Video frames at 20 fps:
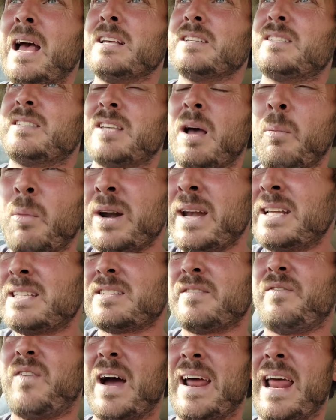someone needs
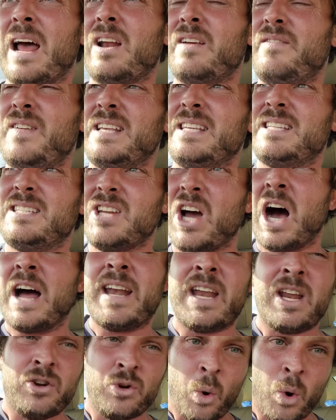to find out if he's
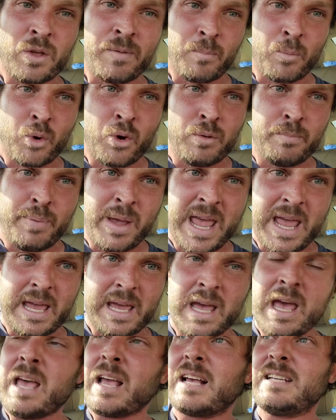done North Maroon
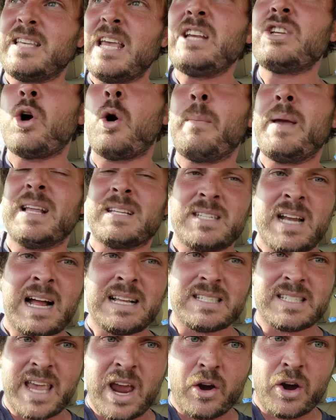Peak, because he told me it's
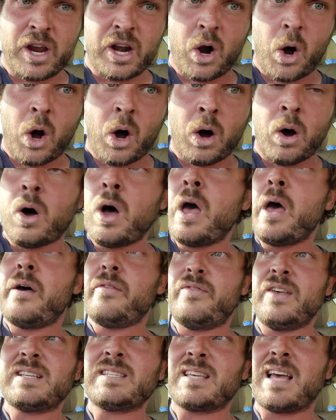not scary at all.
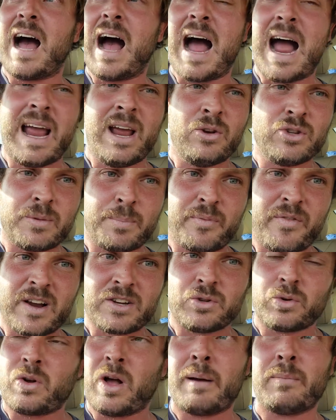This guy who's a
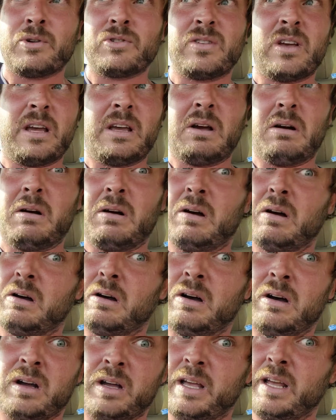professional climber is like,
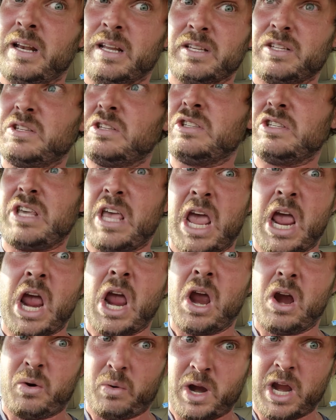it is
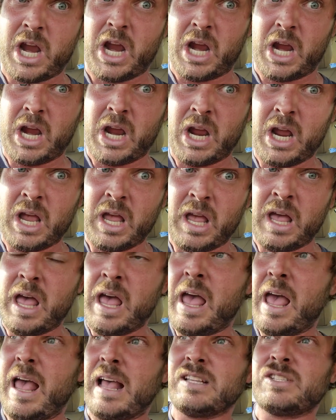scary.
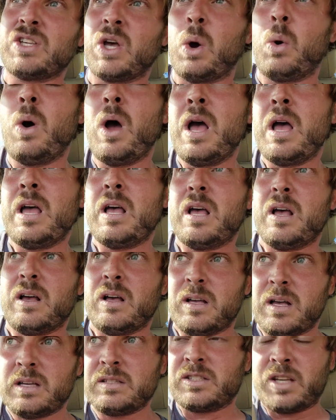And so
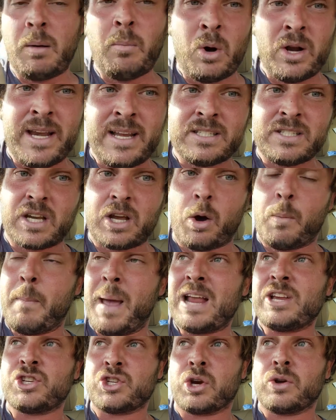someone needs to go
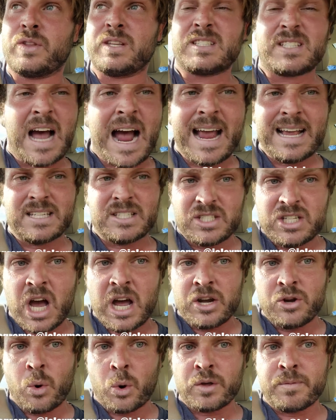make sure this guy has
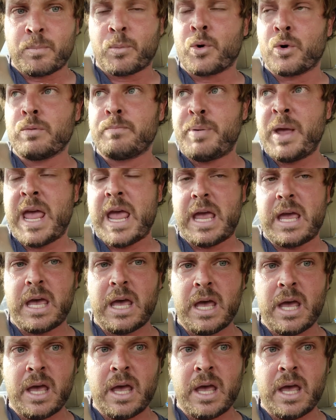done North Maroon Peak,